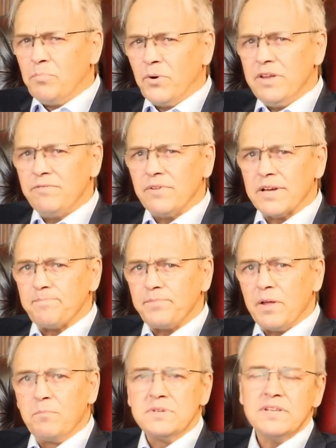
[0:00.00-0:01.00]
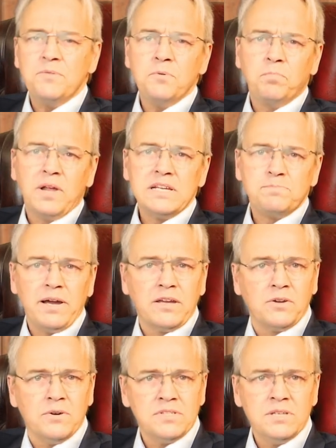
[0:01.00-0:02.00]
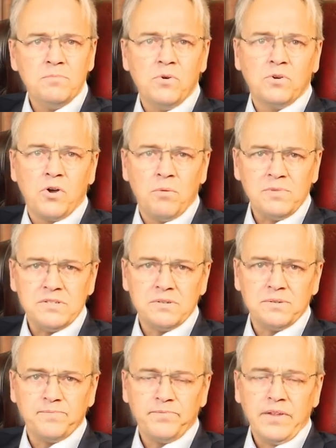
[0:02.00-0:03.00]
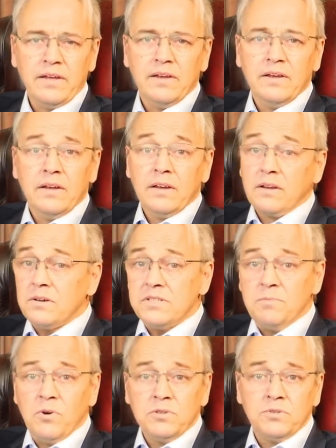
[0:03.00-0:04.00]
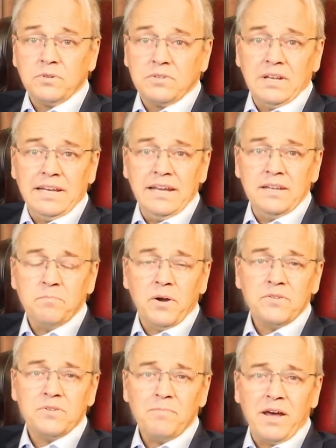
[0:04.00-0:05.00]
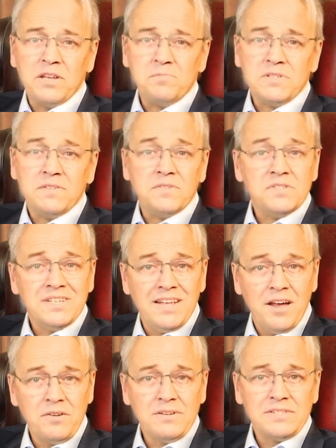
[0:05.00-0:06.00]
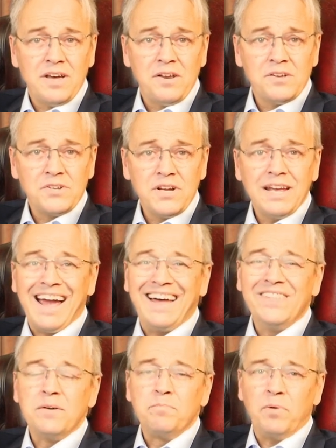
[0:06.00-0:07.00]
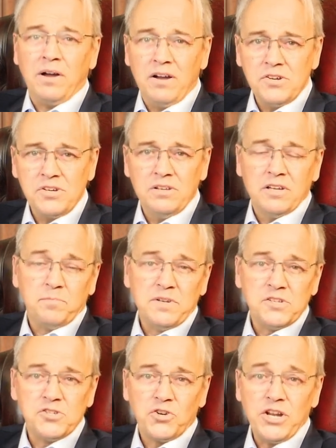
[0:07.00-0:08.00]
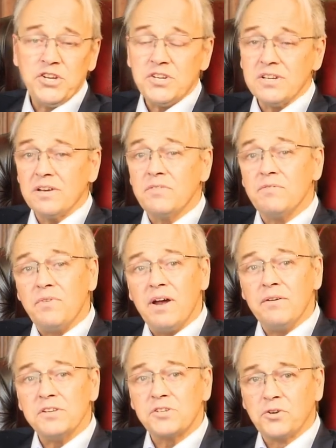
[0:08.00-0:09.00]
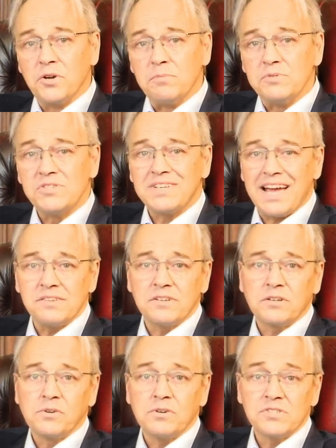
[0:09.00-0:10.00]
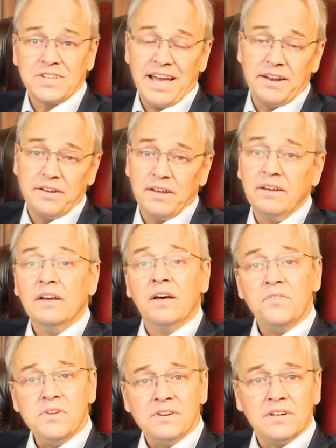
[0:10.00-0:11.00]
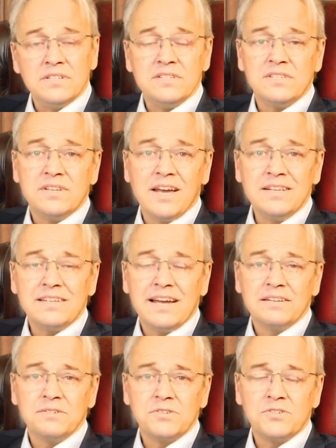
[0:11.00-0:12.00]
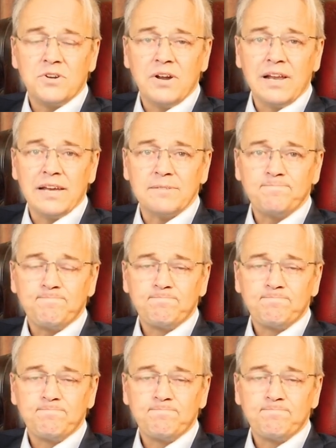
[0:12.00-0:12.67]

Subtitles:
briefly, and was then replaced by Cosimo Commisso. Cosimo took the lead in both the management of the Siderno territory and the partial administration of the various groups scattered across Canada, the United States and Australia.